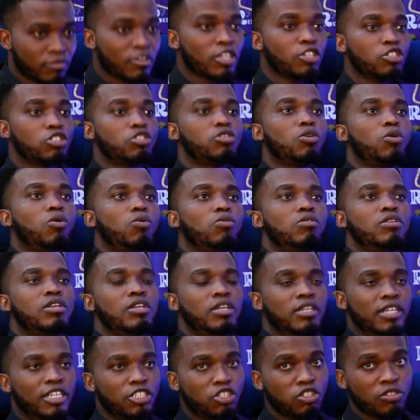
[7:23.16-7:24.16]
So
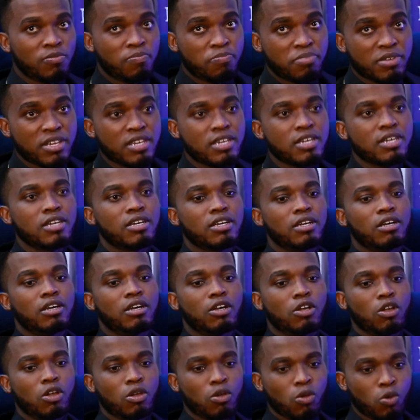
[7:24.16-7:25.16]
there should be
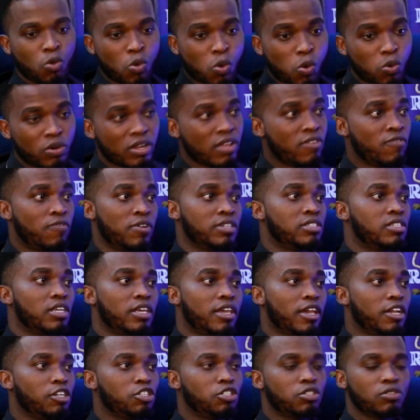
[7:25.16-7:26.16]
good
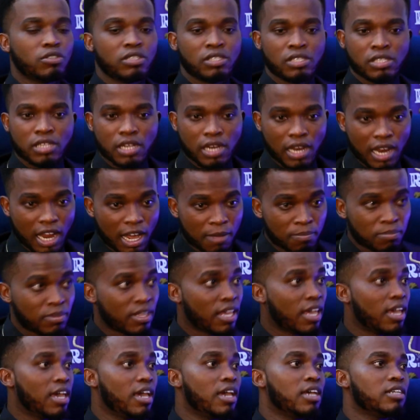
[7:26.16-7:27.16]
investigations, the lab
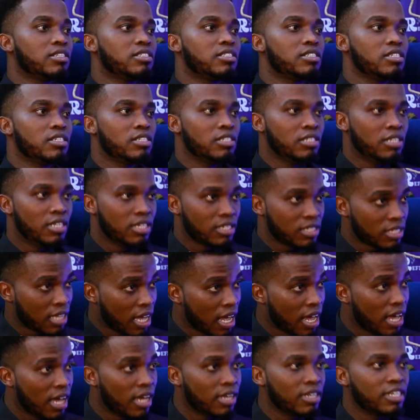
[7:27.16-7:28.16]
test, the
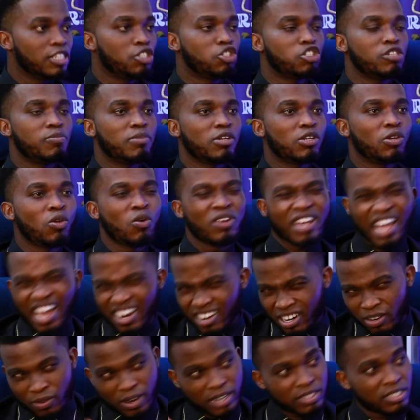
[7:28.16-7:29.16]
scan. It should be done at
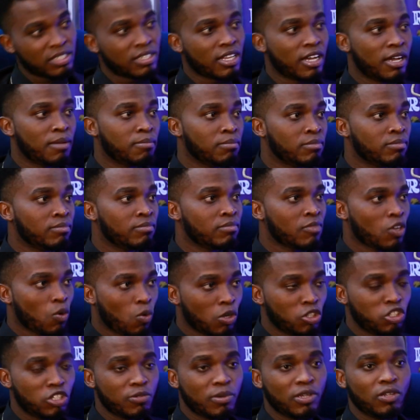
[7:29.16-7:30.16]
the right time.
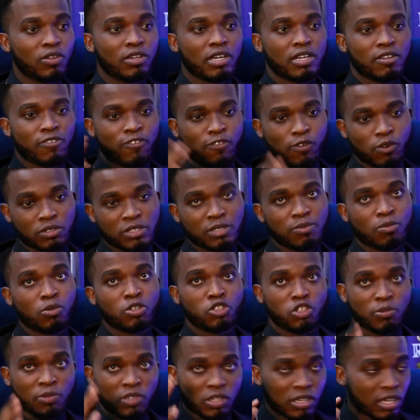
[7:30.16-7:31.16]
What should be done at the first month
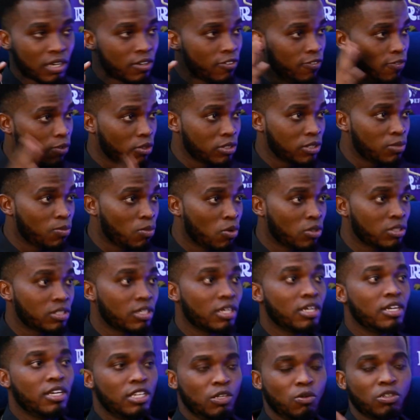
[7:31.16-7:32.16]
should be done at the first month.
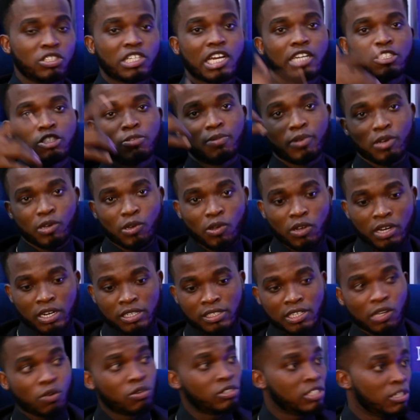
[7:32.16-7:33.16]
What should be done at the
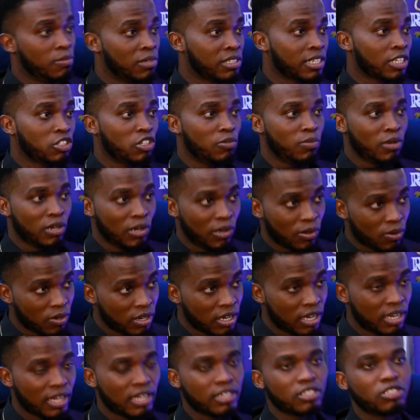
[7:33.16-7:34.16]
second trimester should be
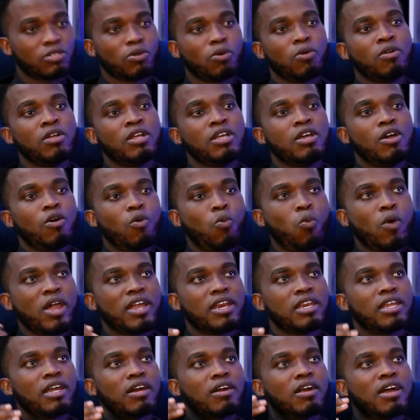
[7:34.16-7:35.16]
done then. So
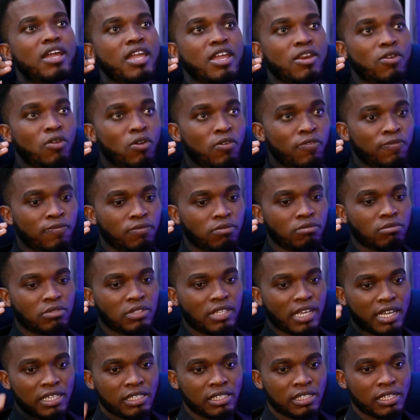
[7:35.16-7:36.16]
when there are enough
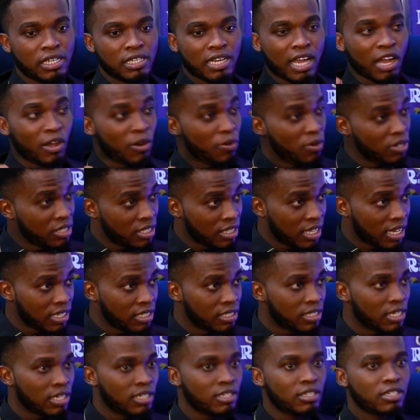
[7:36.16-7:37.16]
testing, accurate
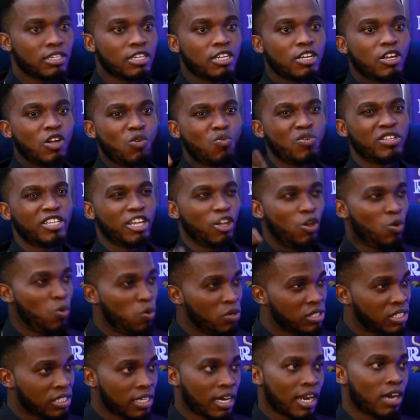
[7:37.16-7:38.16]
testing with a
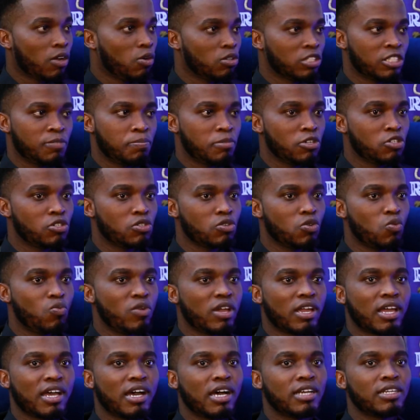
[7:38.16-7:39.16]
good standard hospital, we
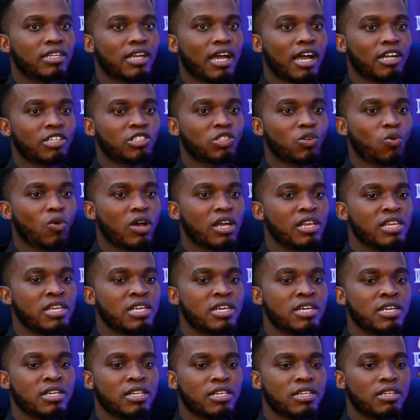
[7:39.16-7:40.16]
can
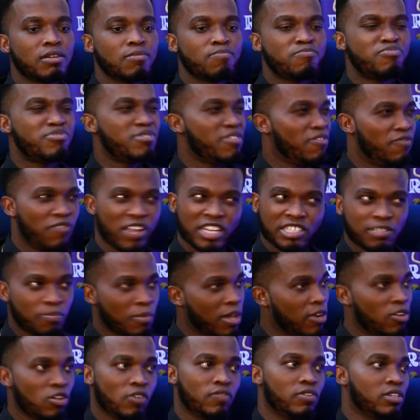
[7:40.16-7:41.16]
actually prevent
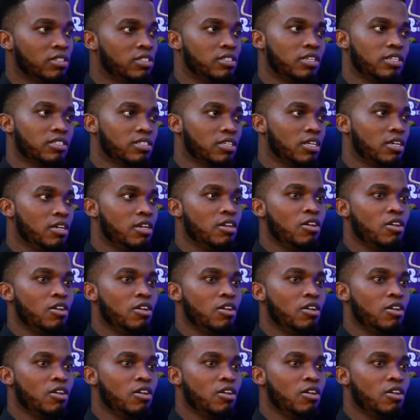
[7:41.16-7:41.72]
many of those things.